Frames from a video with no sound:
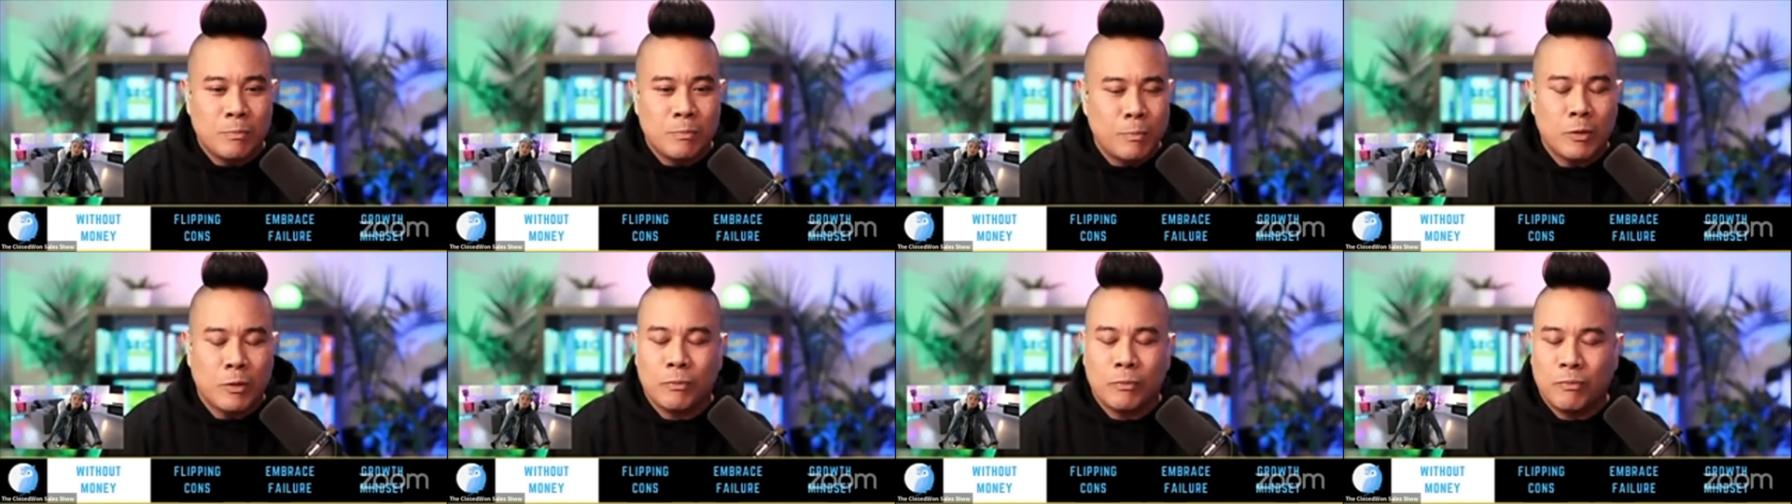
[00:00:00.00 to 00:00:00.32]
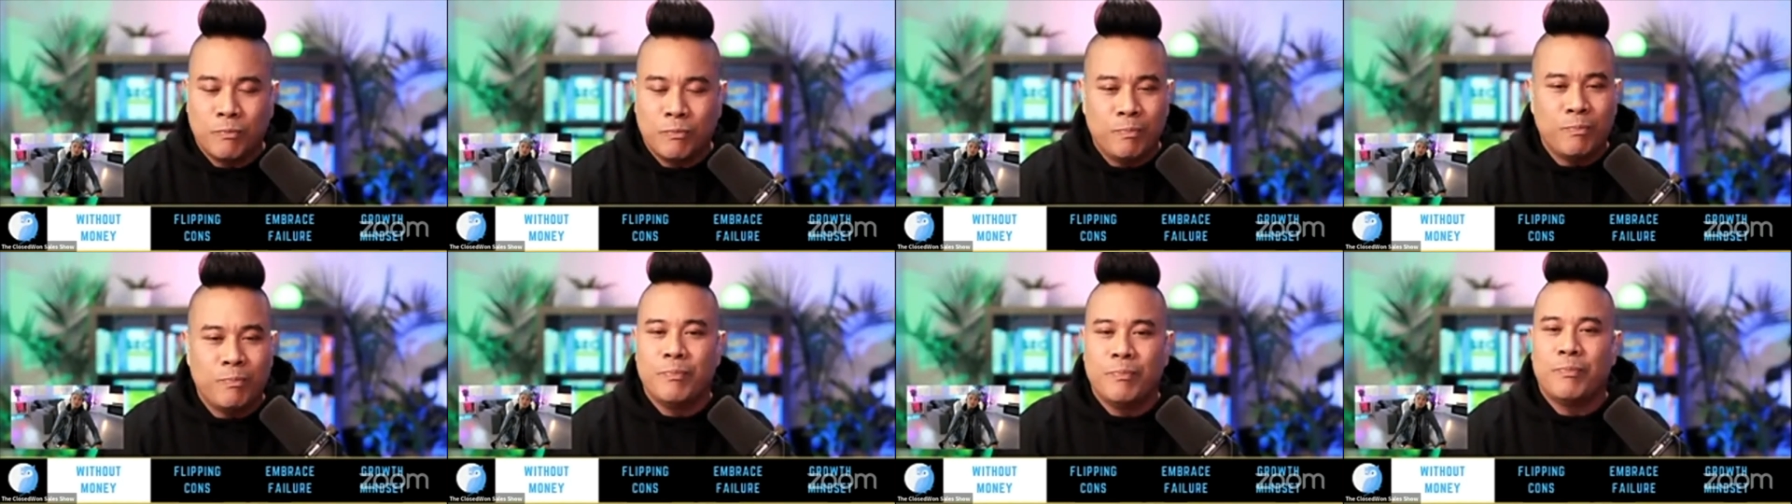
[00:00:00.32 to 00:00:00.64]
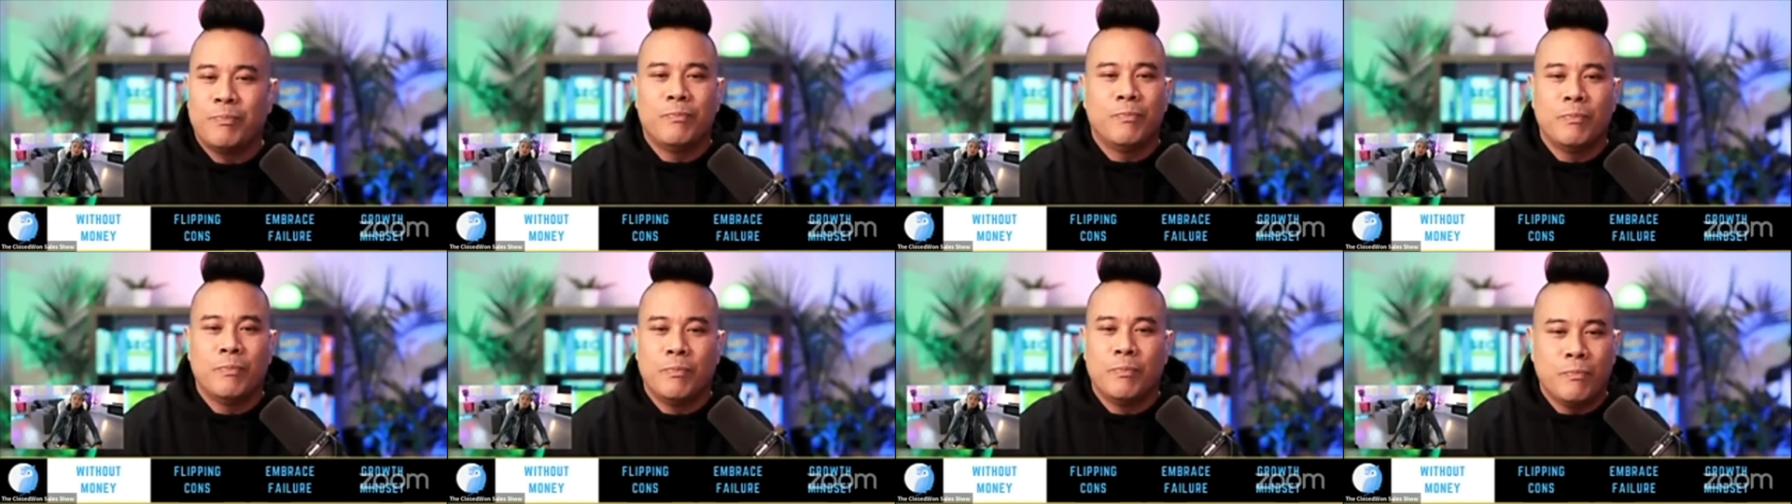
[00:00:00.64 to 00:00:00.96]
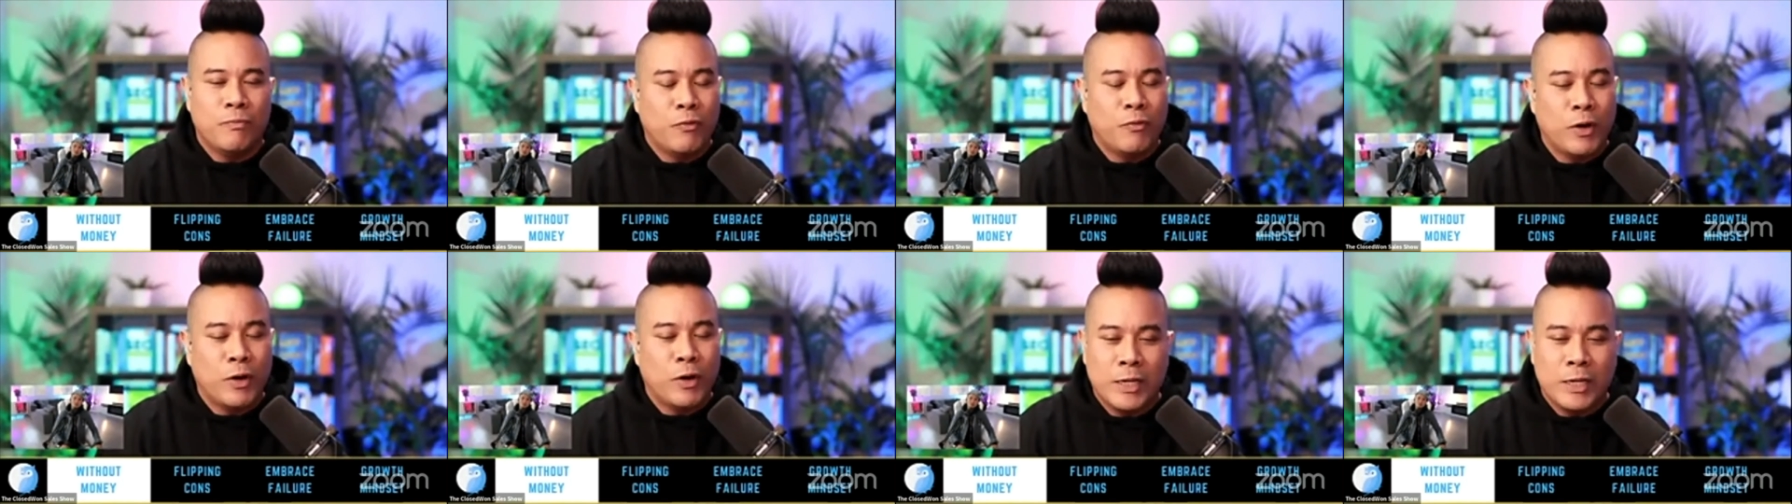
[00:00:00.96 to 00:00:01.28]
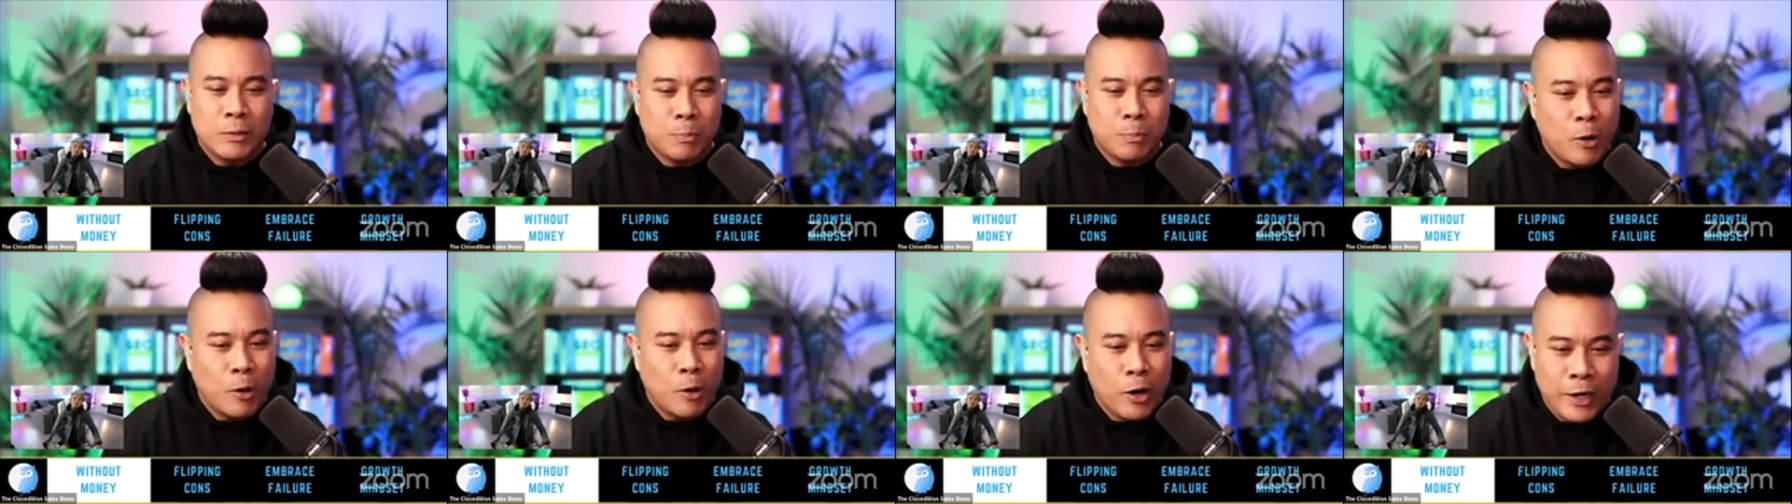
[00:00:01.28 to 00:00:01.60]
most
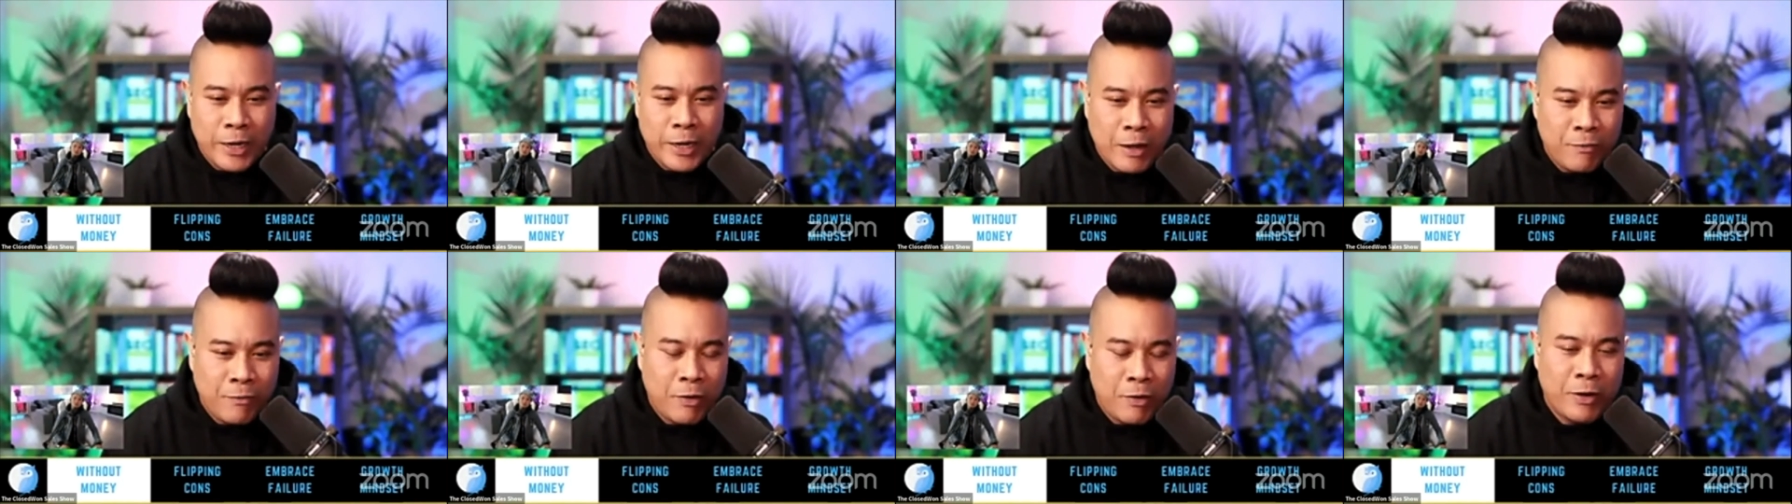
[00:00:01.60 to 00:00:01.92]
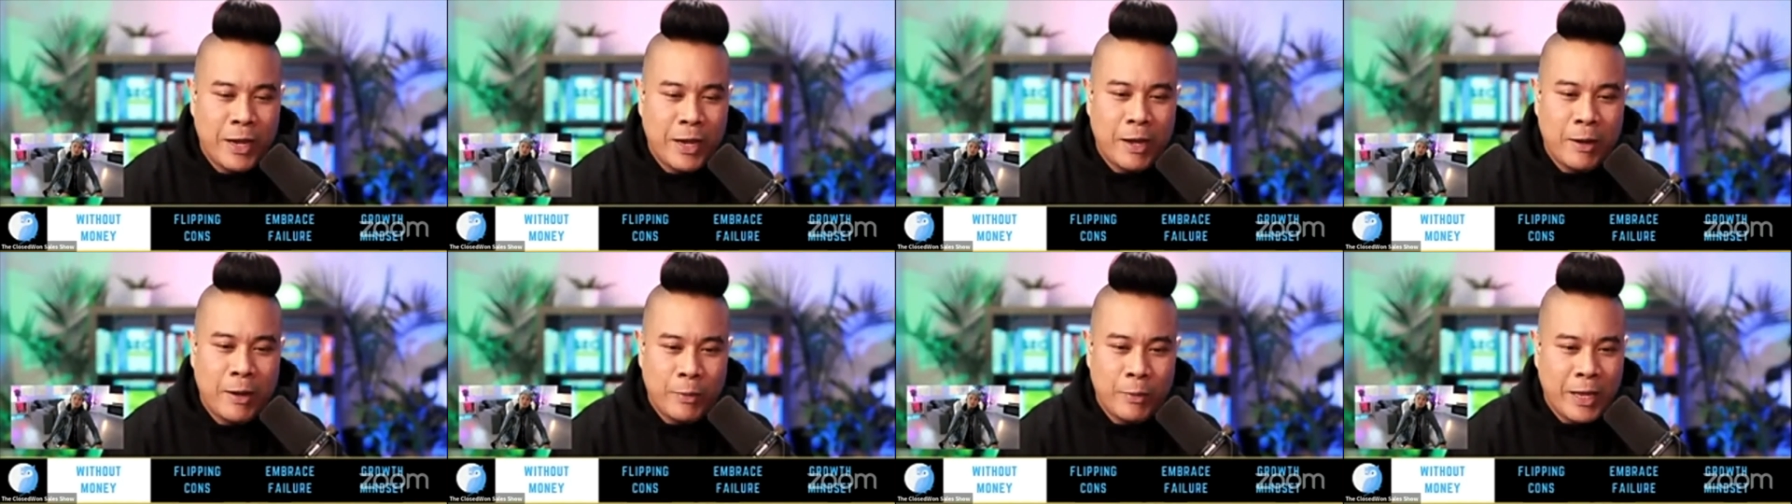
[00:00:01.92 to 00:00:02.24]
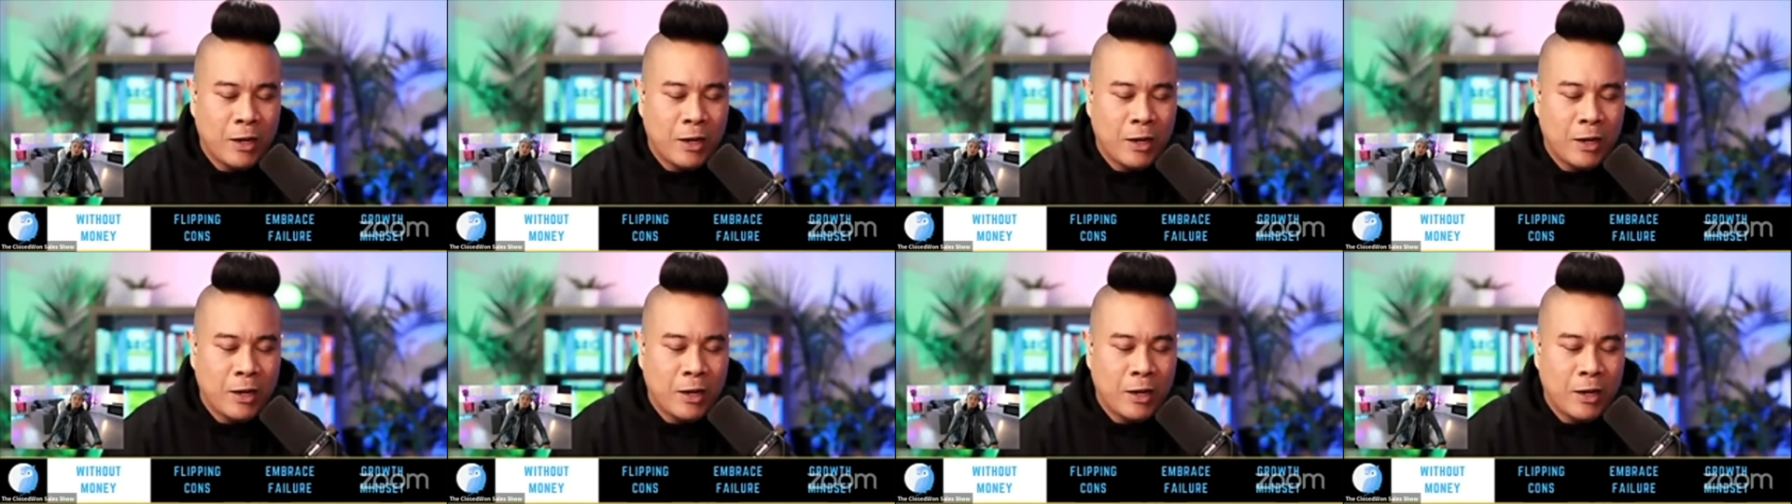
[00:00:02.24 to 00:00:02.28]
funnest party I've ever had.